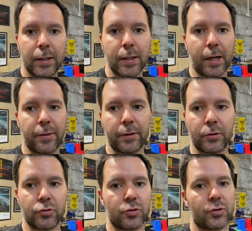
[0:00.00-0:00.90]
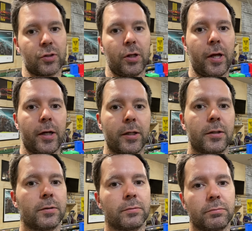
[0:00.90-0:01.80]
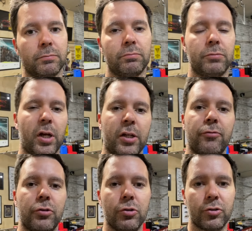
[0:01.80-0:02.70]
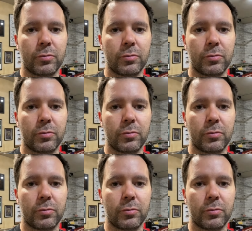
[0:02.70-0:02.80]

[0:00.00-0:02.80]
And I think there's just a lot of, not a confusion,